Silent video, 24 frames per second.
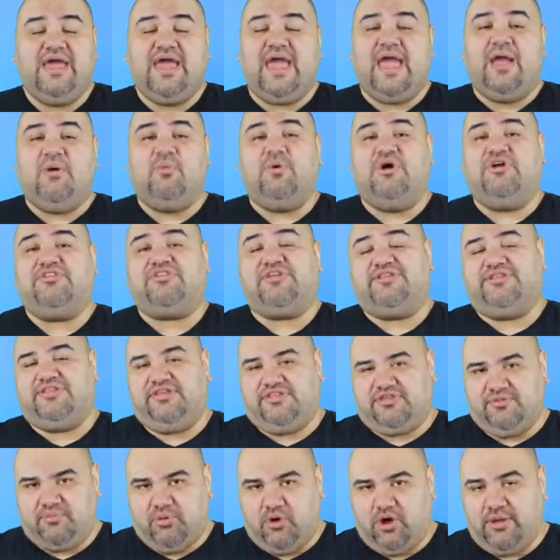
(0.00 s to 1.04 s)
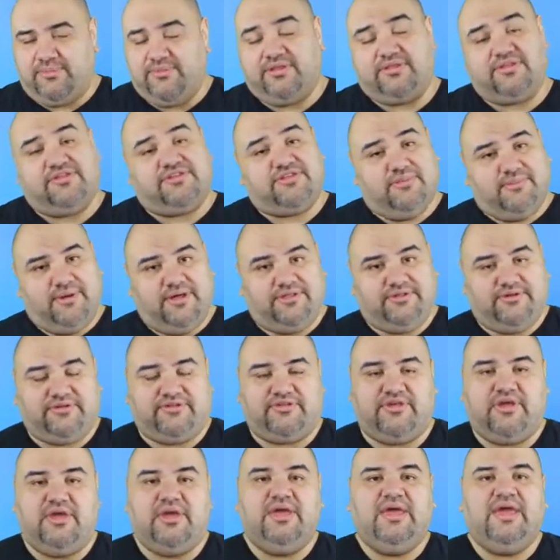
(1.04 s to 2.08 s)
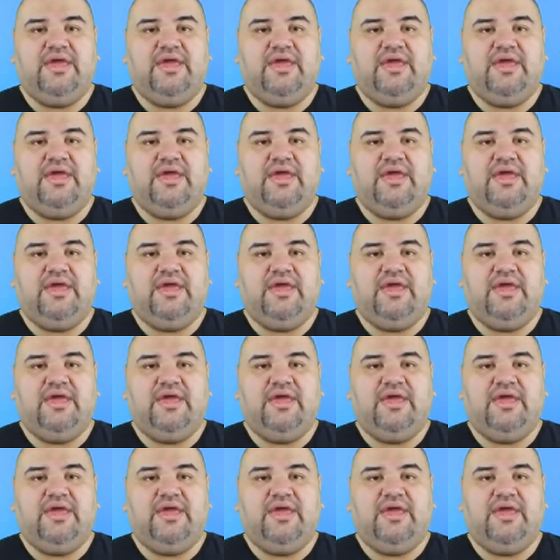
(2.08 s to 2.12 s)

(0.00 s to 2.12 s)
and was a disappointment to some others.